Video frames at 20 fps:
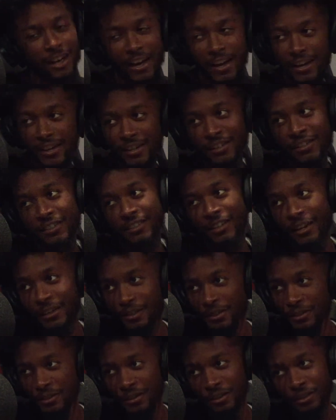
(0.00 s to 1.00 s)
I eat
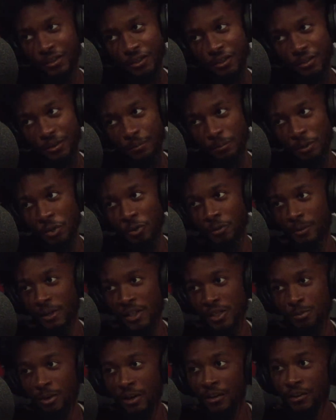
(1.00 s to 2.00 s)
like a
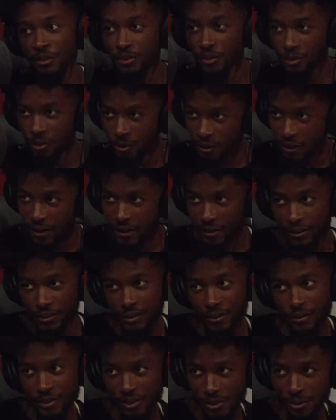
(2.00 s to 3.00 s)
milk-based product or like
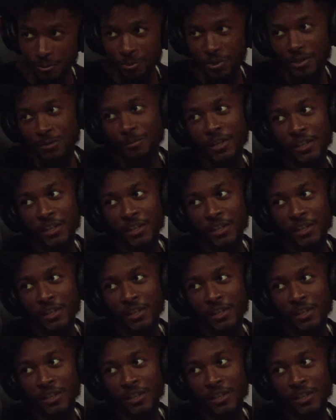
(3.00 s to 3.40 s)
something with some